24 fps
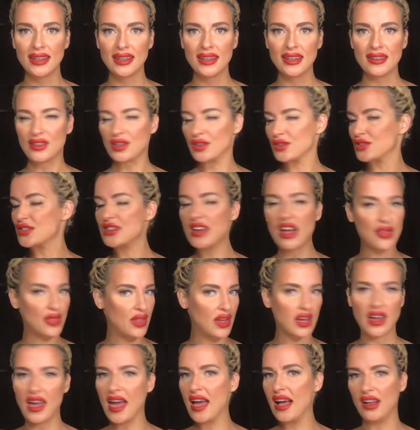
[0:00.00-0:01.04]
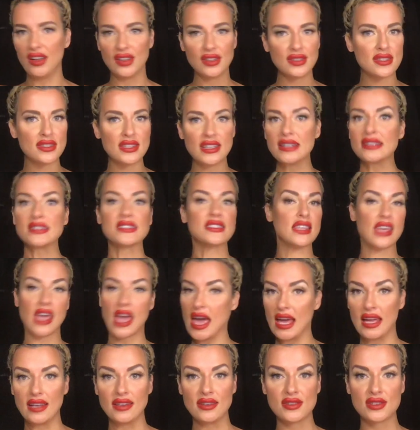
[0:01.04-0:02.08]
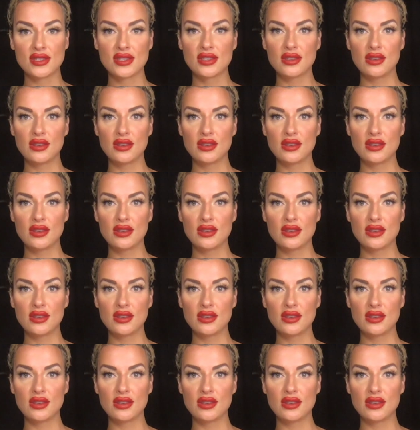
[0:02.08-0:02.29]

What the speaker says: There's nothing else. It's the end.